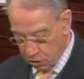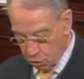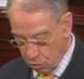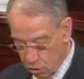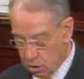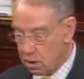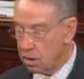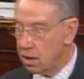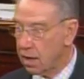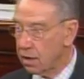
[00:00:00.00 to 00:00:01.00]
used
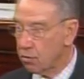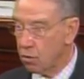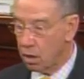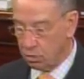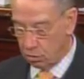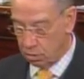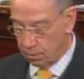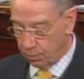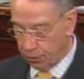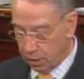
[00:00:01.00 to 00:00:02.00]
synthetic drugs
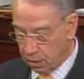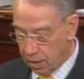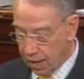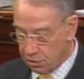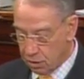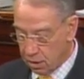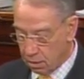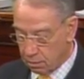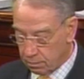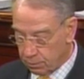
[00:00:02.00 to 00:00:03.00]
last year.